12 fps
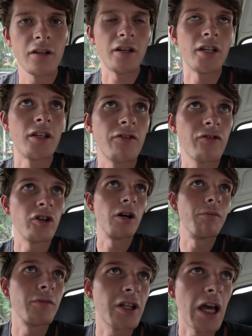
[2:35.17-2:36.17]
like
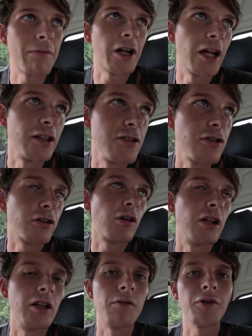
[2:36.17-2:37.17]
from Cameron Highlands or
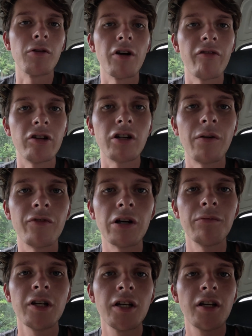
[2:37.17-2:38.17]
Kuala Lumpur, wherever you come
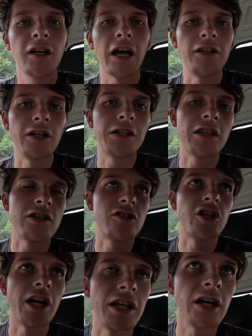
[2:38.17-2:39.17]
from, and you get to this
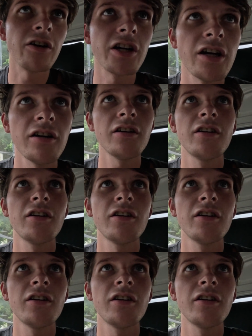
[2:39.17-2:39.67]
jetty area,